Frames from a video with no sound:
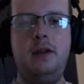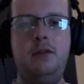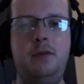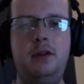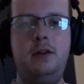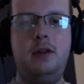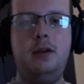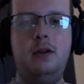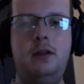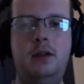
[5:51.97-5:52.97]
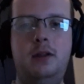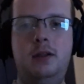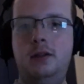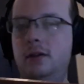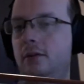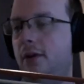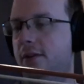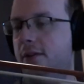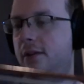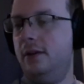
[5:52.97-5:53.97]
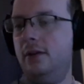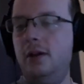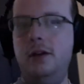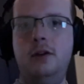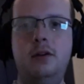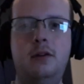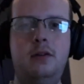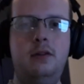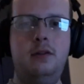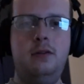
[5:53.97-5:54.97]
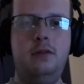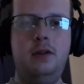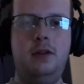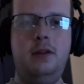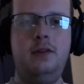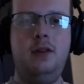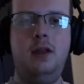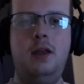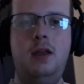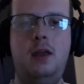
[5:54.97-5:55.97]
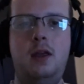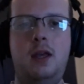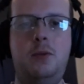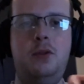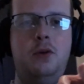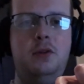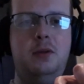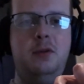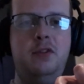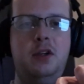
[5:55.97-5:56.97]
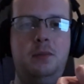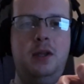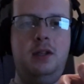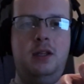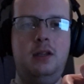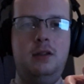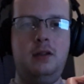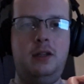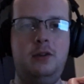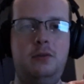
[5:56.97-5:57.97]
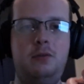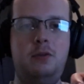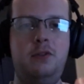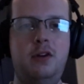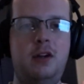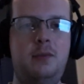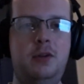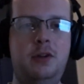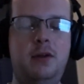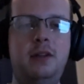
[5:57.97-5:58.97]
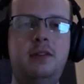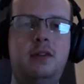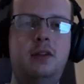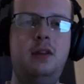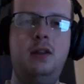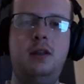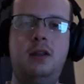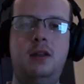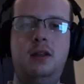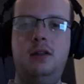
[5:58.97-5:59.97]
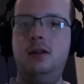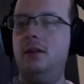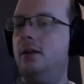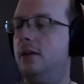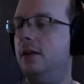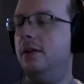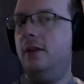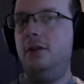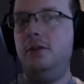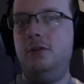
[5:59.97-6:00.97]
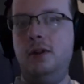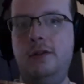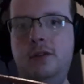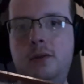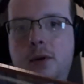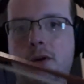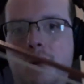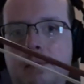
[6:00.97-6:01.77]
Okay, have your finger there, and then rest it on your this. And with only moving your pinky, like don't move your arm or your wrist, is then you lift the